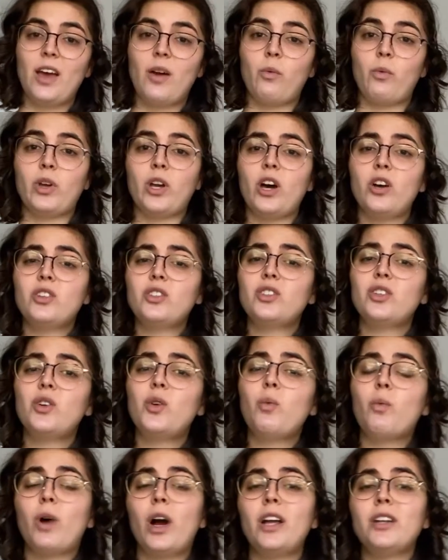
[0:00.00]
We
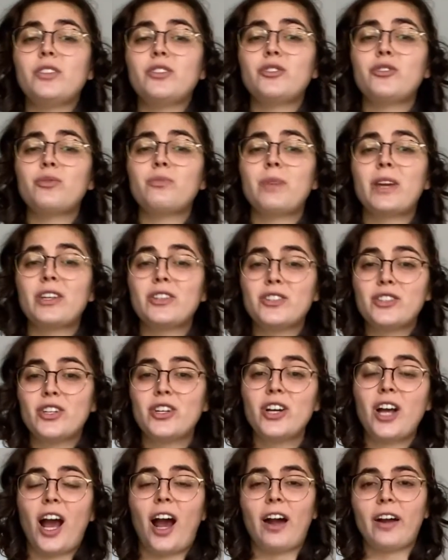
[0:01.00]
also want to make
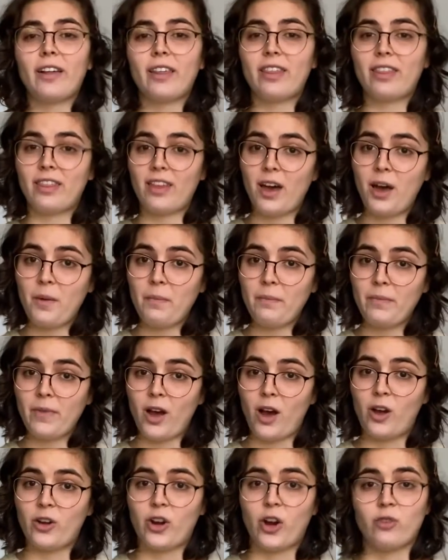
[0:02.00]
sure our thumb
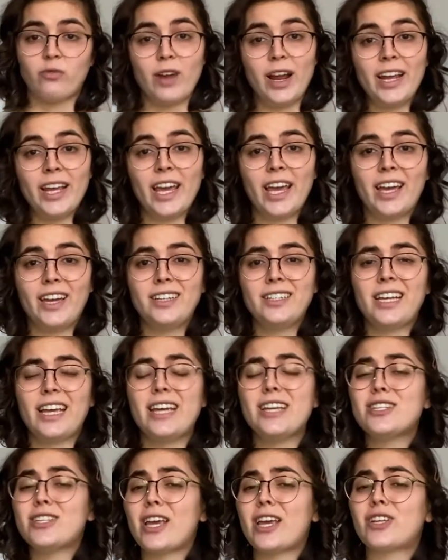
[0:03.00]
on our right hand
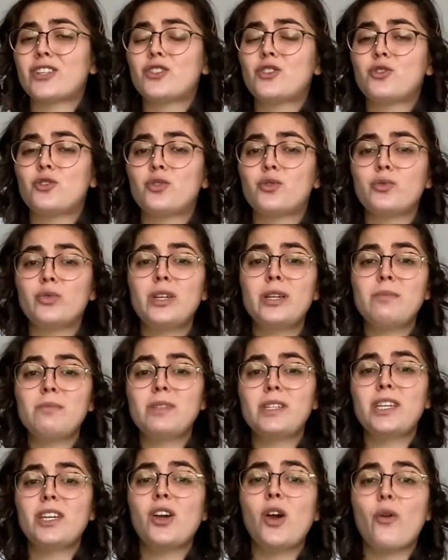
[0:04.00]
is
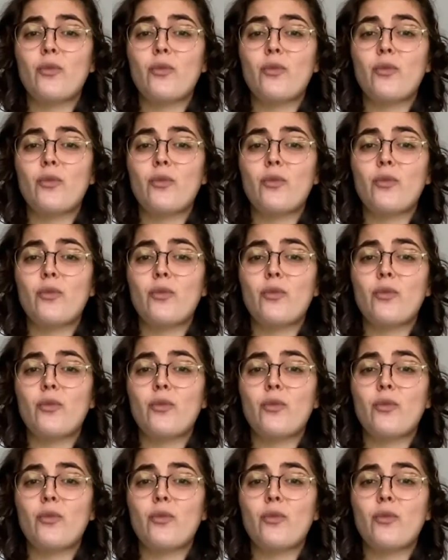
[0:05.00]
extremely